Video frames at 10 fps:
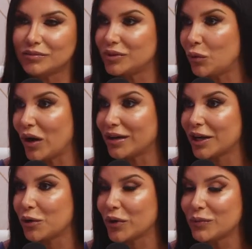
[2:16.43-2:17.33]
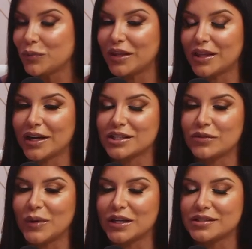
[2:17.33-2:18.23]
do you want to like work with me in the next
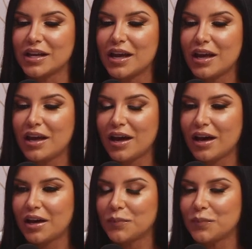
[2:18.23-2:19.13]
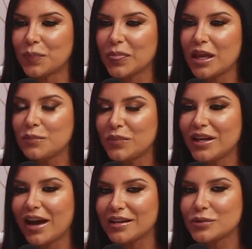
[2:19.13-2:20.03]
few months? Um, but
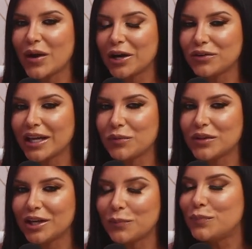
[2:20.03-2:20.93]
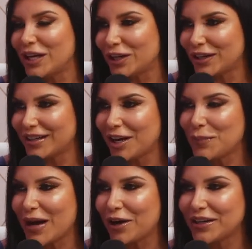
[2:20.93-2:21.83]
yeah, so I don't like when they're bitter
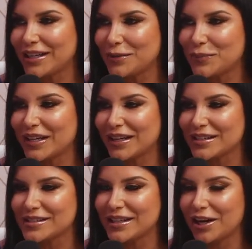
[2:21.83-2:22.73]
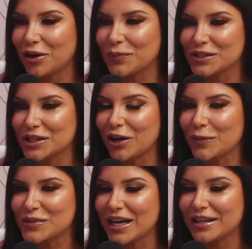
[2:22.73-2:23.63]
about it because they almost are
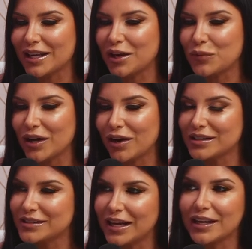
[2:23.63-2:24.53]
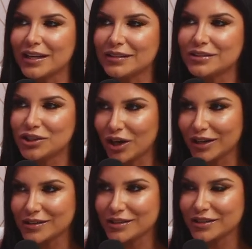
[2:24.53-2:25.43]
upset that we are taking
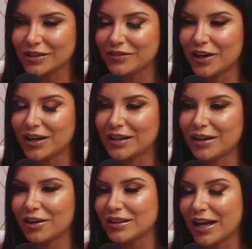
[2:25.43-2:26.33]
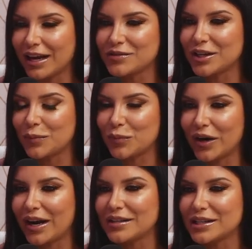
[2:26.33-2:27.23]
charge of our our lives and our
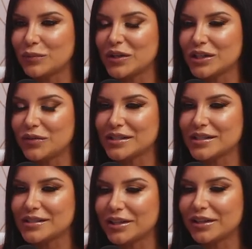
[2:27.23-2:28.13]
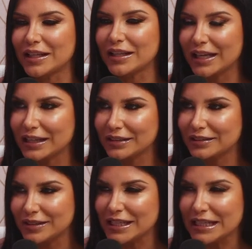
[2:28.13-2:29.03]
brands, and we don't necessarily like
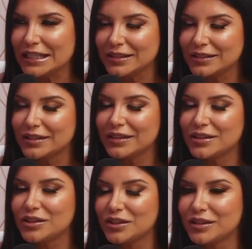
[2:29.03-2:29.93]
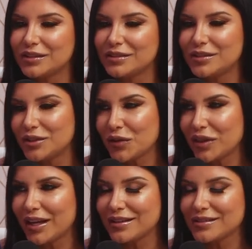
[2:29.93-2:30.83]
need to do
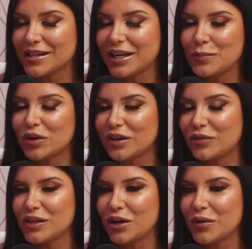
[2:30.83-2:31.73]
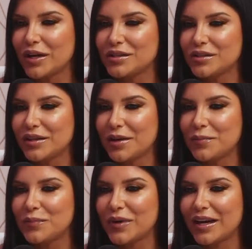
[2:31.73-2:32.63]
things anymore if we don't want to do
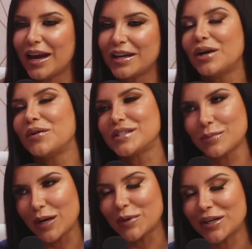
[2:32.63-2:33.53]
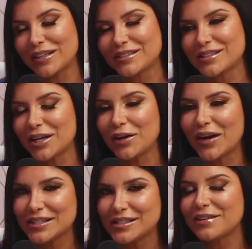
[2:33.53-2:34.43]
them. But I know it's a bummer, so mm-hmm.
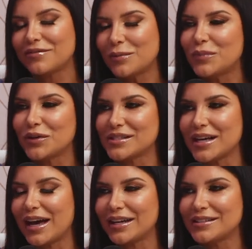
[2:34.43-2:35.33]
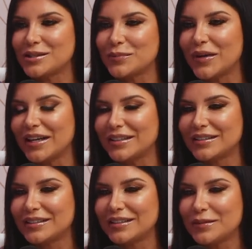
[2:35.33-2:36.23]
I see it from both sides, but
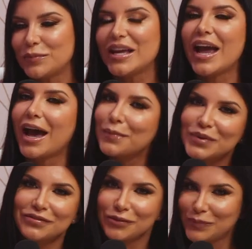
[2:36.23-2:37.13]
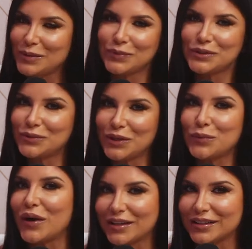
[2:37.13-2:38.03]
be happy for people doing
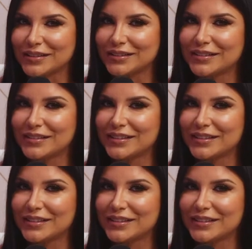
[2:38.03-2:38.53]
well.